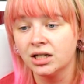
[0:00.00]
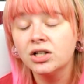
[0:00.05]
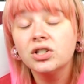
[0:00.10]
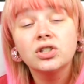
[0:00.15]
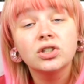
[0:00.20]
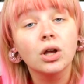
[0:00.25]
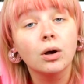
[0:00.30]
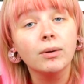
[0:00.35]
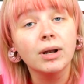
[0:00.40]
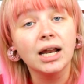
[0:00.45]

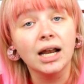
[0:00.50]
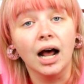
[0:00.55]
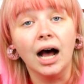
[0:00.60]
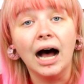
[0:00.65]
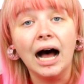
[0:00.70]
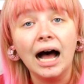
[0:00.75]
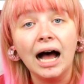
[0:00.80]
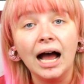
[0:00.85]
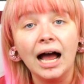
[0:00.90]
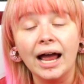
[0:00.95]
So did
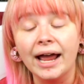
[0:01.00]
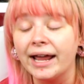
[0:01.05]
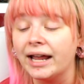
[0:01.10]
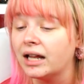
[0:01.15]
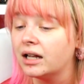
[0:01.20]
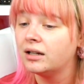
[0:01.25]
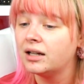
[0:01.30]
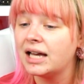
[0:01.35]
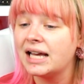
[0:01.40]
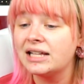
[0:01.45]

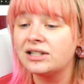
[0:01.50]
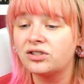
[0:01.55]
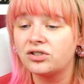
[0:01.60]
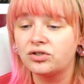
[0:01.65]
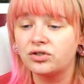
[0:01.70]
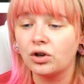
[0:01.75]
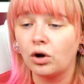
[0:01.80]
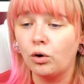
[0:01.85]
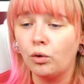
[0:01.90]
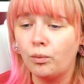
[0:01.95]
I. It's
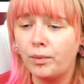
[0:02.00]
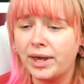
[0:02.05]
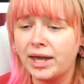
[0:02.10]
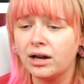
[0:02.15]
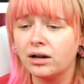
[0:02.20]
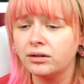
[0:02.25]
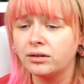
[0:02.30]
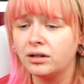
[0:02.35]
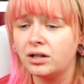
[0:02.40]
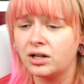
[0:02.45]
so
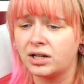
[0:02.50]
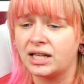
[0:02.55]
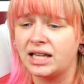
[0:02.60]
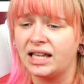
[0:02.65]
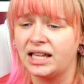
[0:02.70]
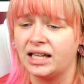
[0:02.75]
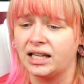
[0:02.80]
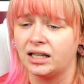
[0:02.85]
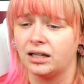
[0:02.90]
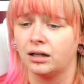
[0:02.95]
weird
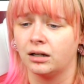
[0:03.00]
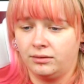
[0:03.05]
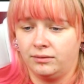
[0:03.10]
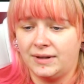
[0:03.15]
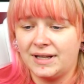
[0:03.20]
looking.